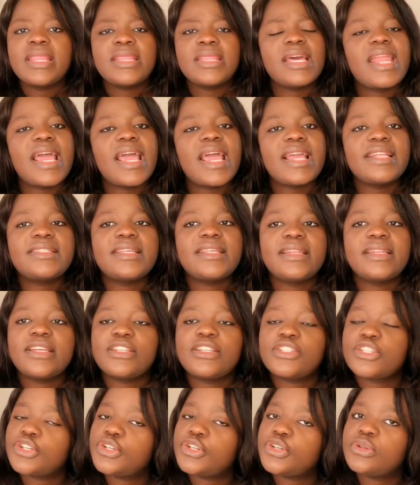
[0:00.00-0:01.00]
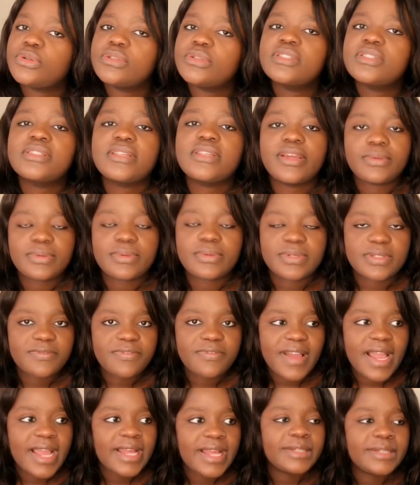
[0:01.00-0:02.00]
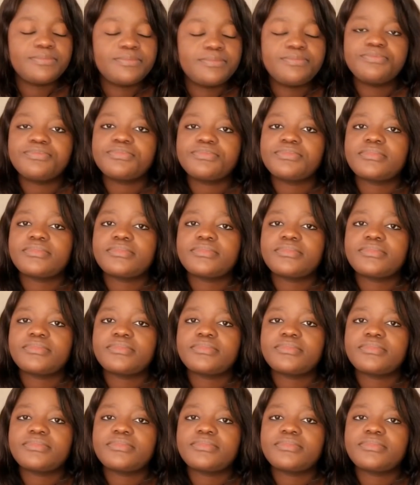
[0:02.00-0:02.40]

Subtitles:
Then I did it because it was fine.